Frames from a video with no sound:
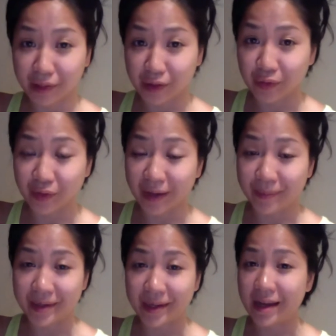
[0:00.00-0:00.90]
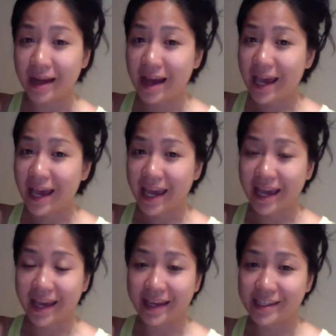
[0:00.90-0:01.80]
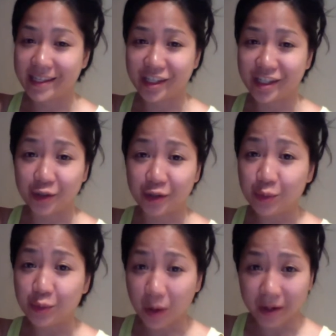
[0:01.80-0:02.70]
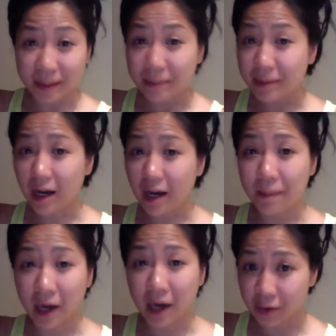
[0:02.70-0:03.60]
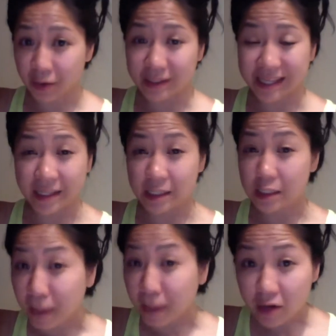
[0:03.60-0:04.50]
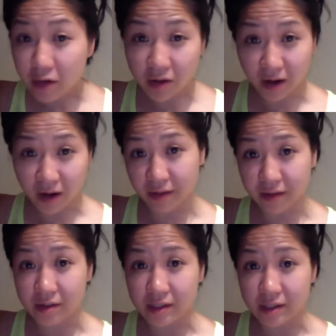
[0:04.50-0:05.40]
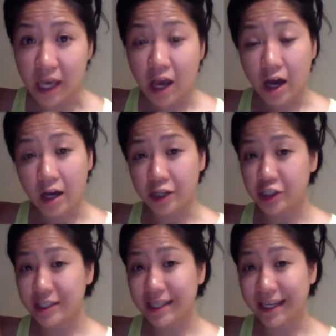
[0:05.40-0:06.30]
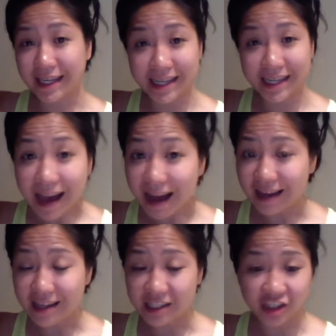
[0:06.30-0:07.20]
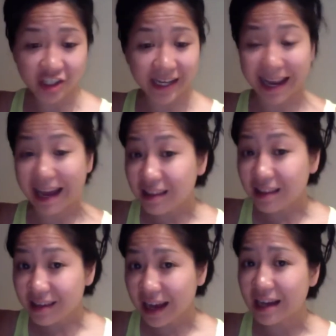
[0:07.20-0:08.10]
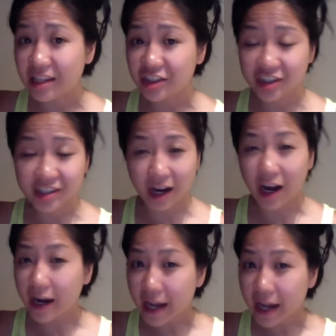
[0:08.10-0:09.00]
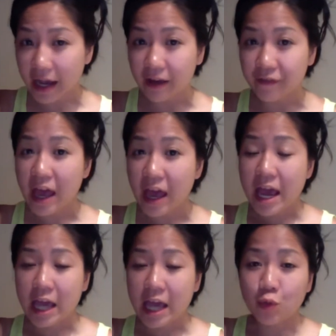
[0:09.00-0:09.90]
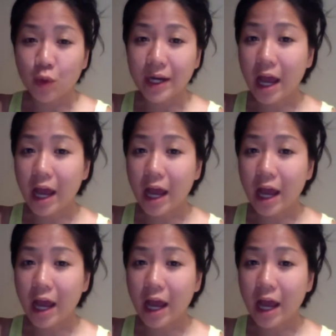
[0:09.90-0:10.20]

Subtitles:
with you, I mean, and you know, you want to be able to help others and inspire others, just like he has, just like Alan has, just like I have, and you want